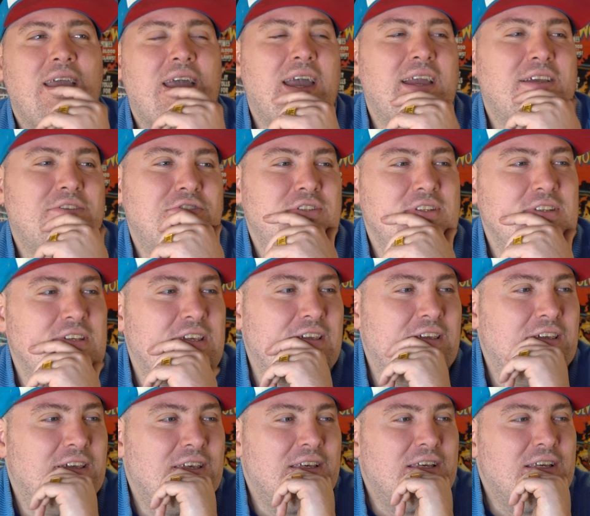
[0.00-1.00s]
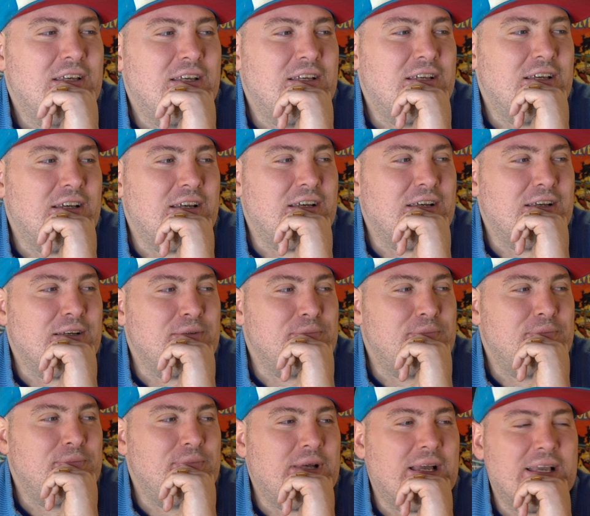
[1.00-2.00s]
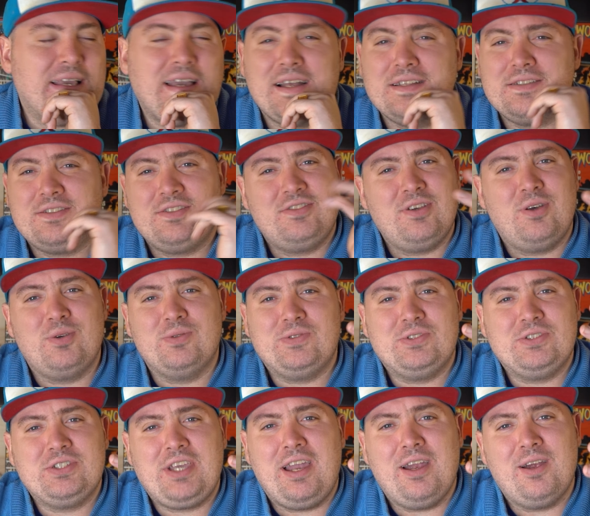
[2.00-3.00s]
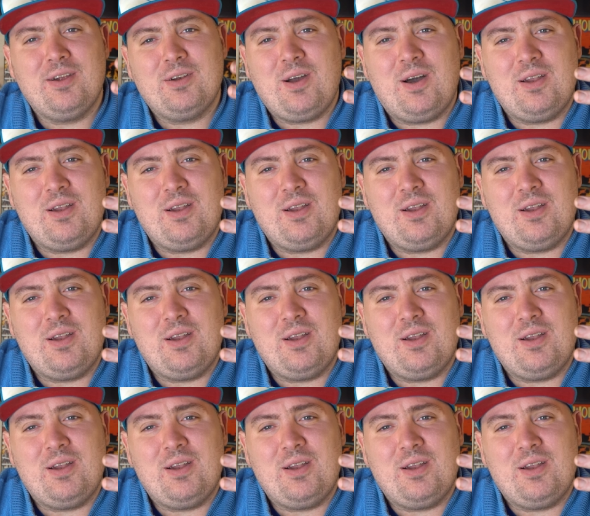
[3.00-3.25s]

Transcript: actually uh, I got so scared.